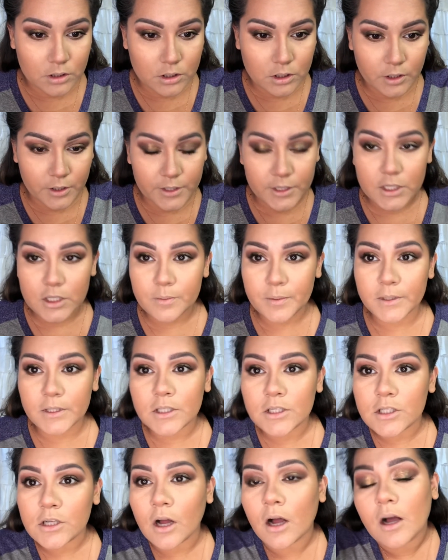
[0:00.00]
So I just put the
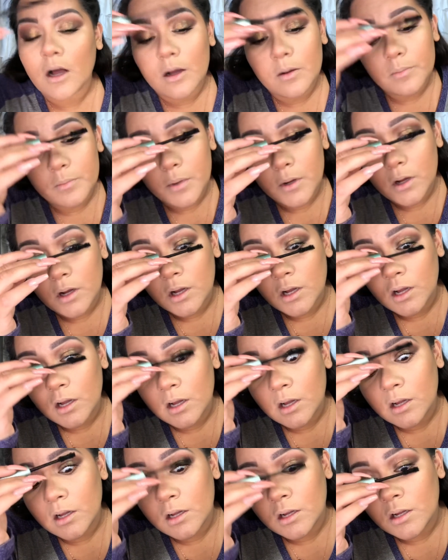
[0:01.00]
top
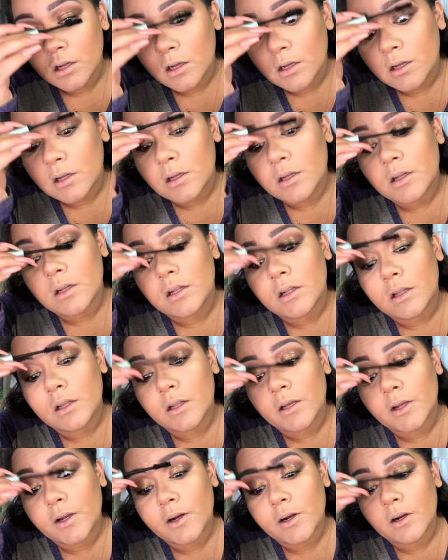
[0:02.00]

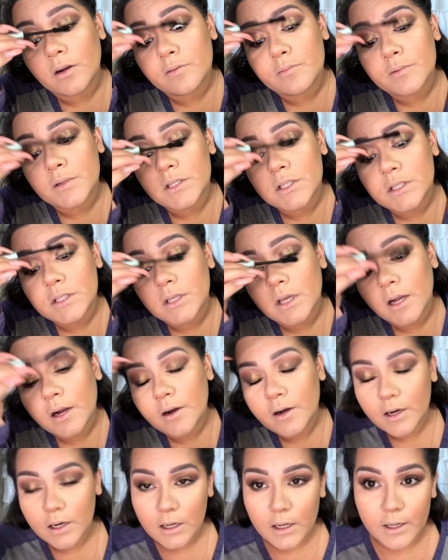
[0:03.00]
layer of
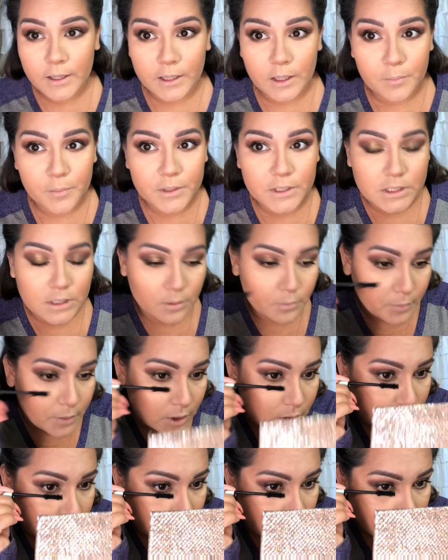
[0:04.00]
mascara. I'm gonna put some
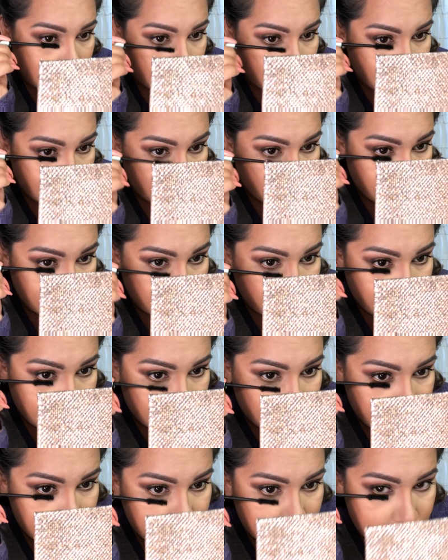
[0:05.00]
on the
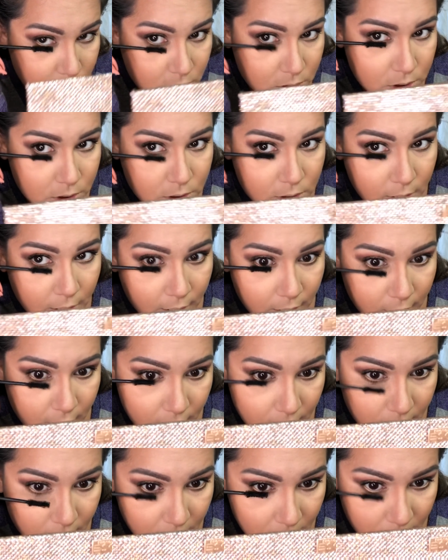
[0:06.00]
bottom, just a tad.